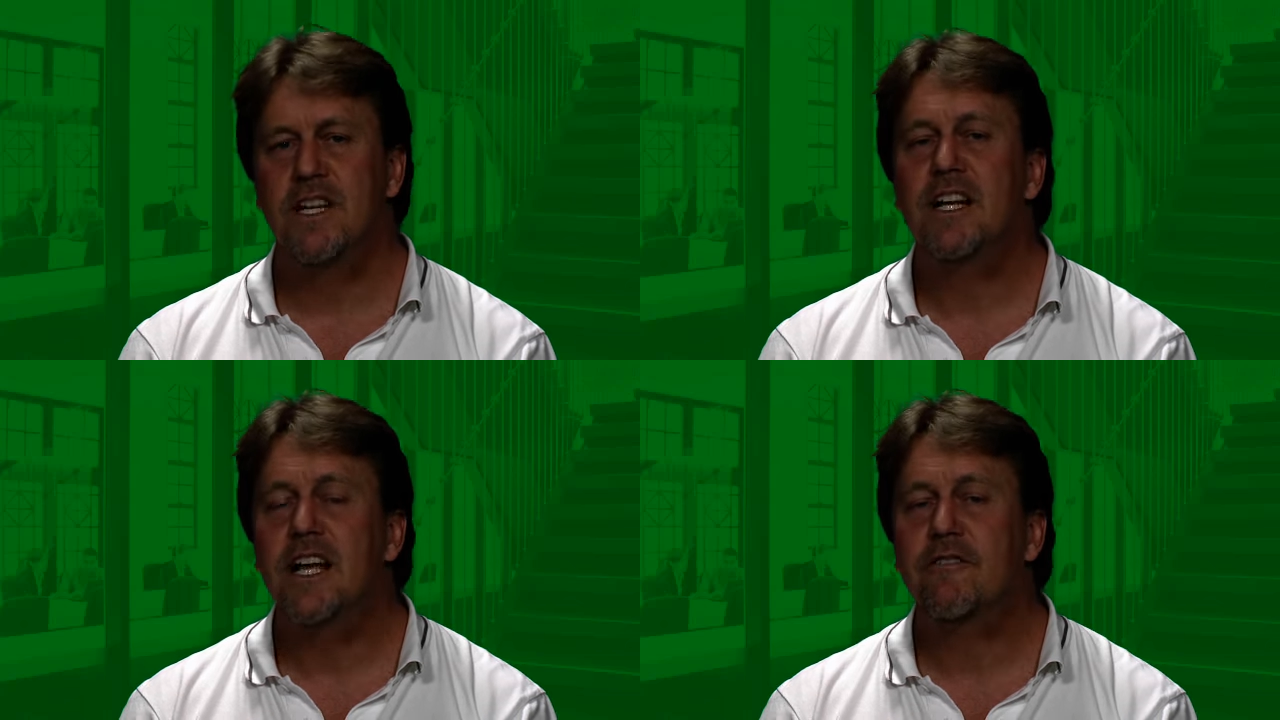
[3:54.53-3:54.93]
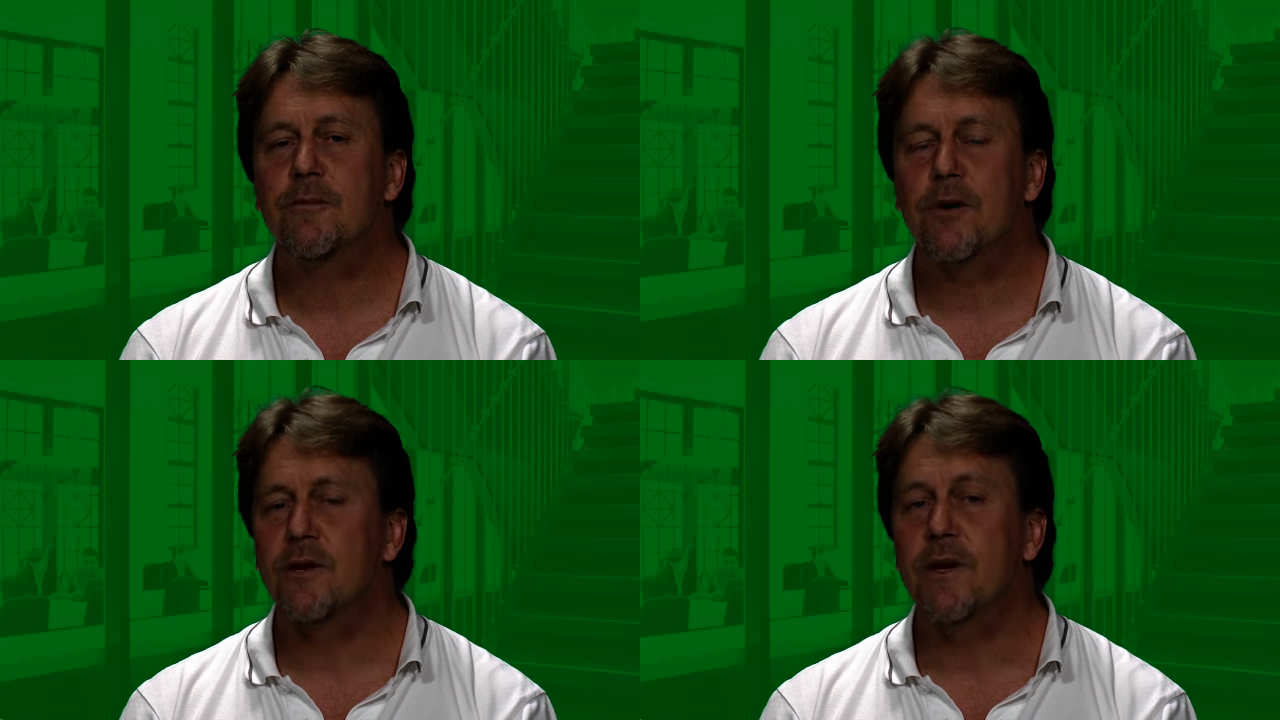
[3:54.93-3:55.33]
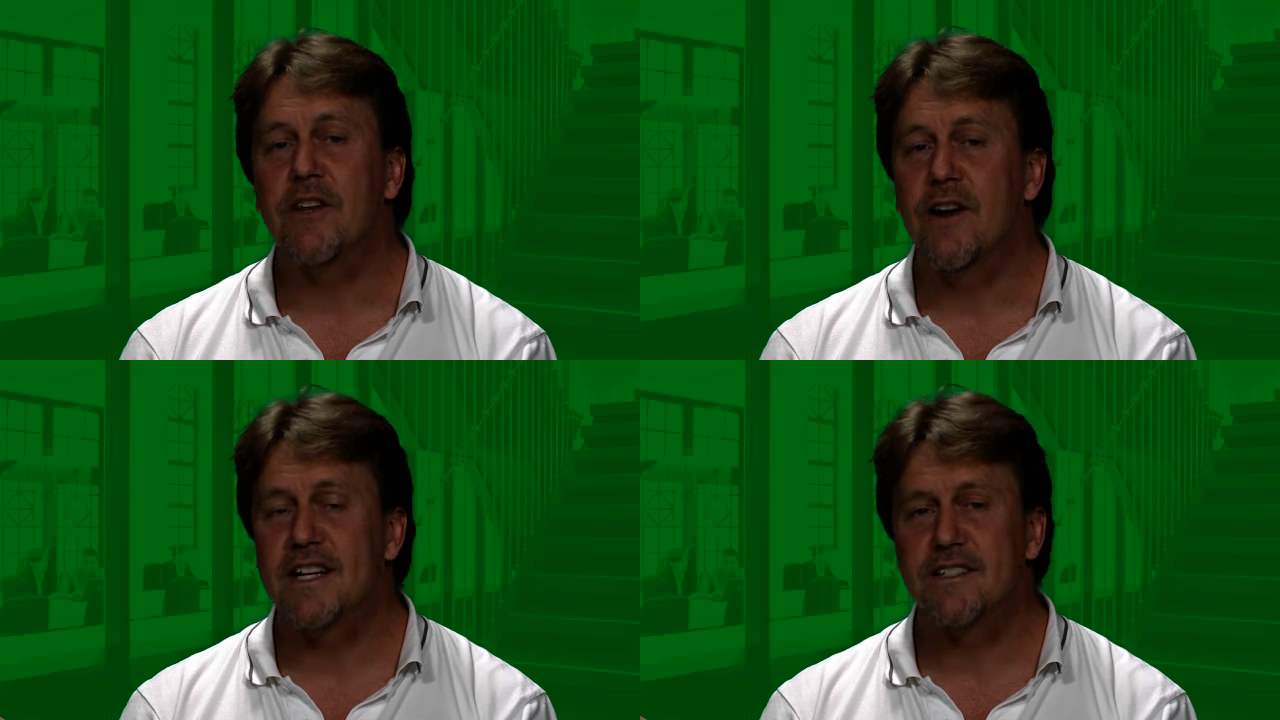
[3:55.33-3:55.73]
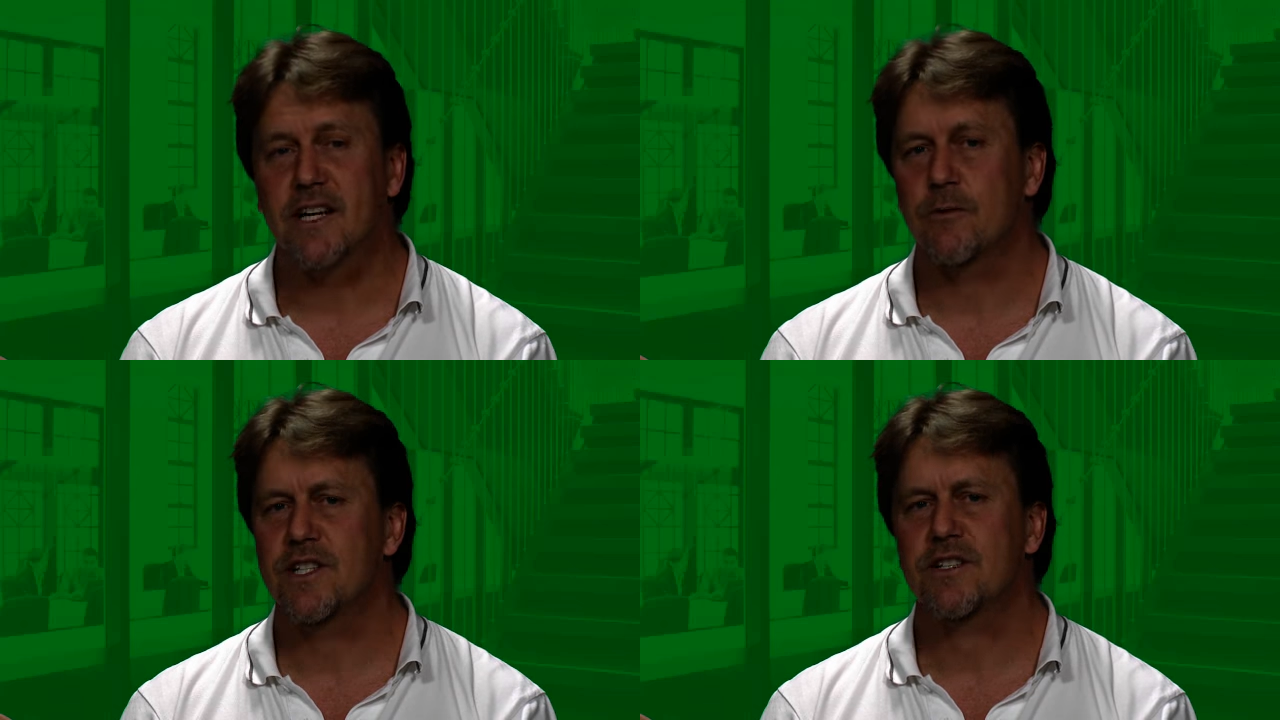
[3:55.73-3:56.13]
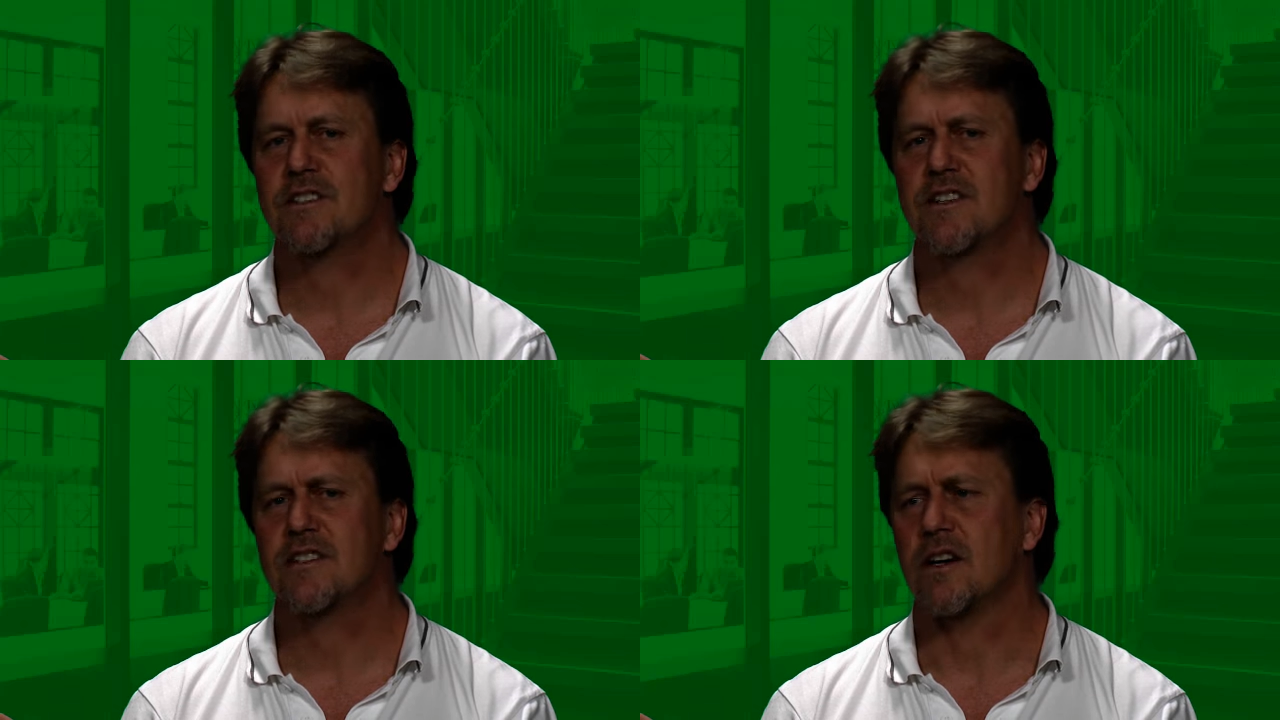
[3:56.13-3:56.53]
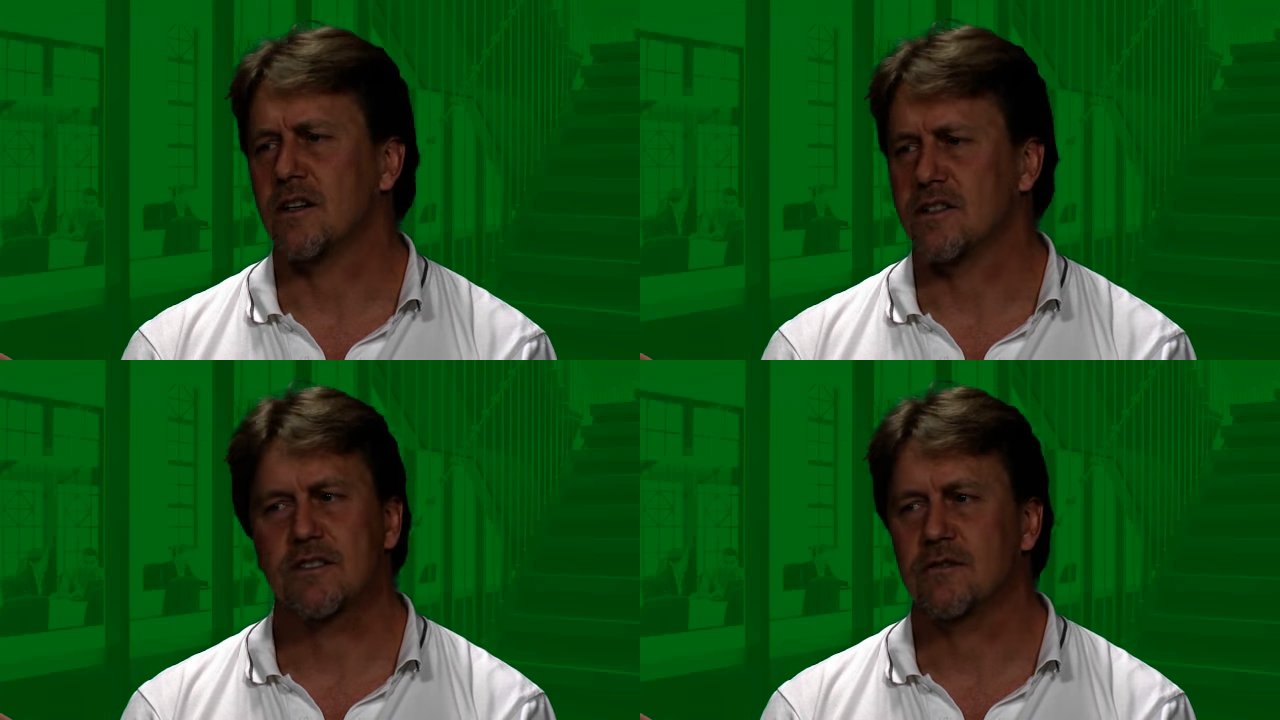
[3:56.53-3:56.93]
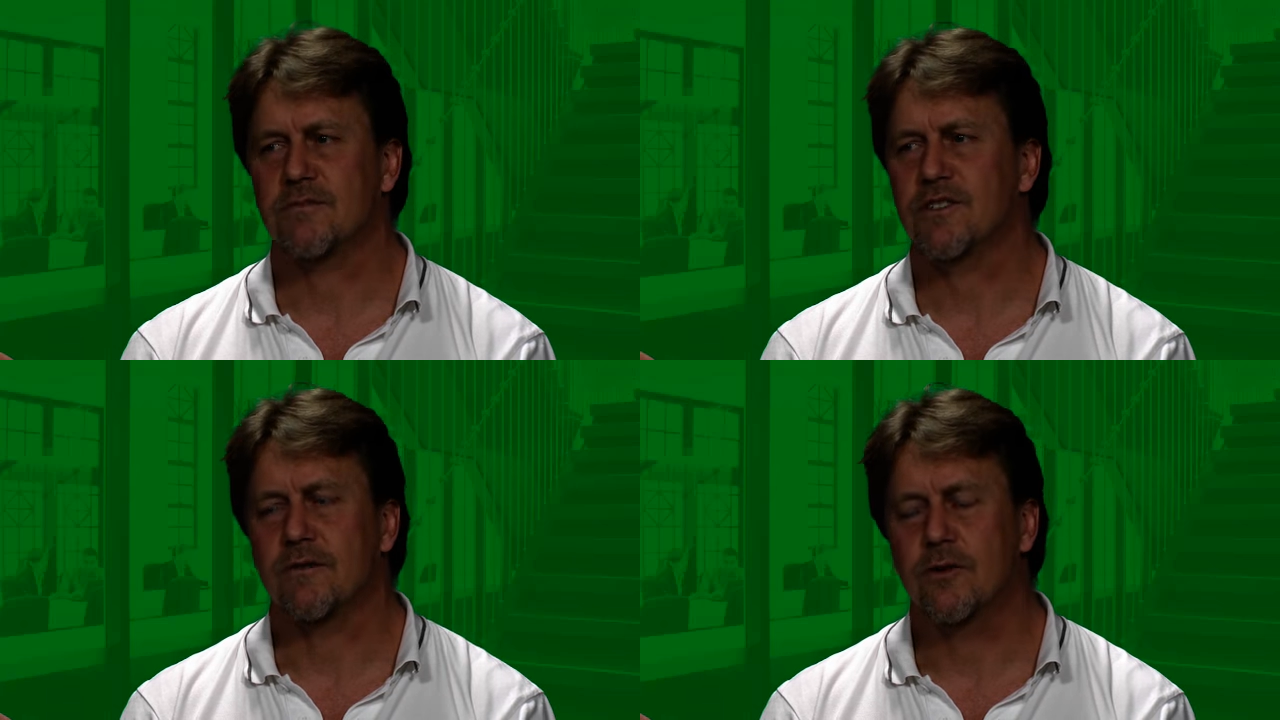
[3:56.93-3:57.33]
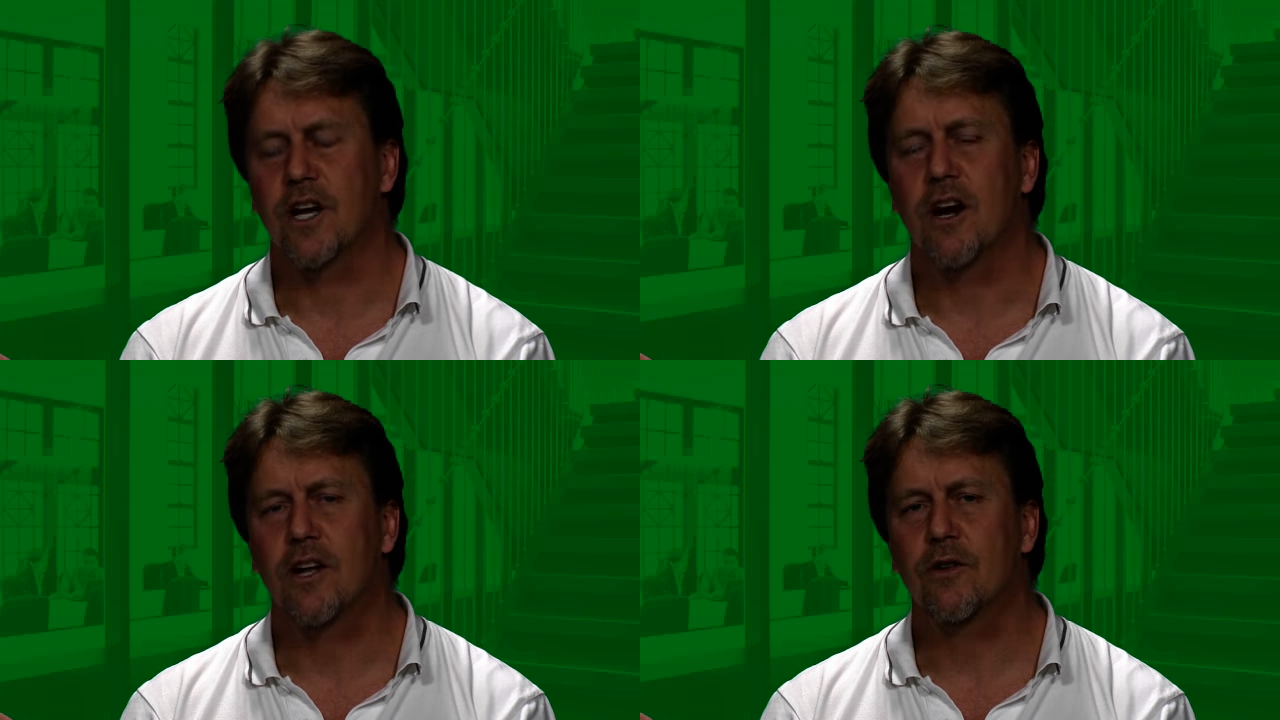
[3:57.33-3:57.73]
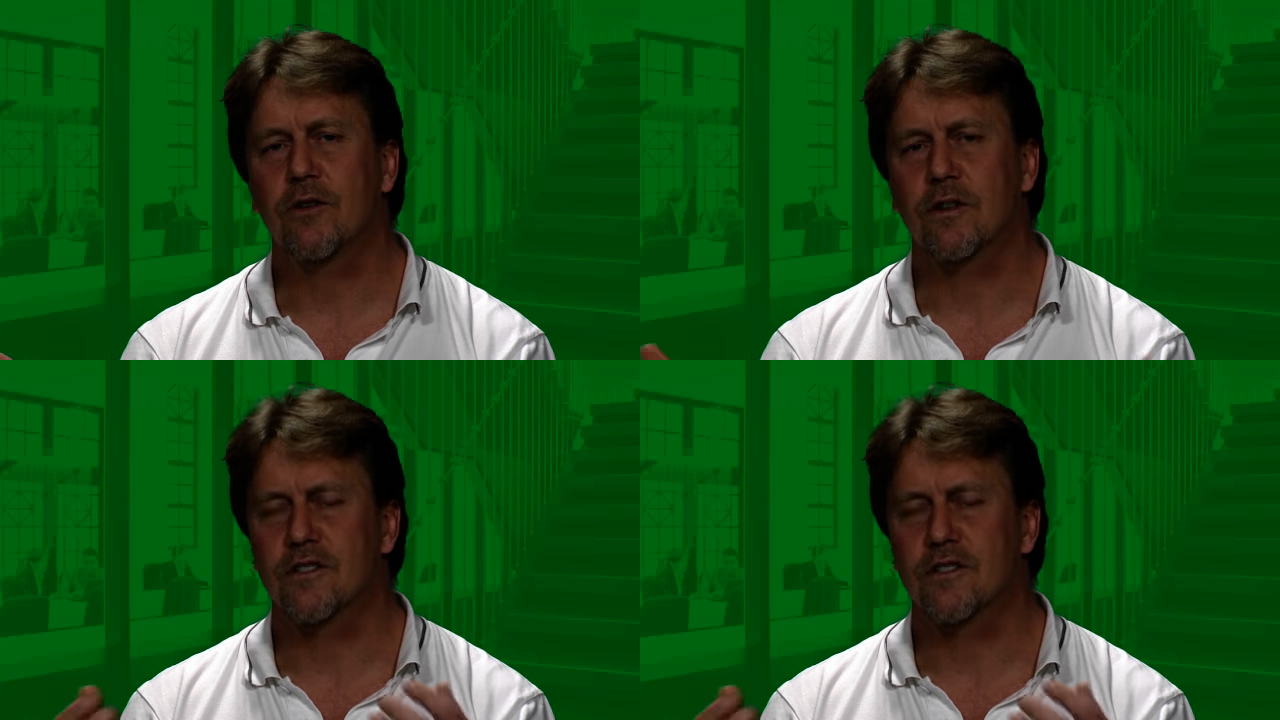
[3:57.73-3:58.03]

Nearly everybody, when they're asked that question, says, oh, it's not very high at all,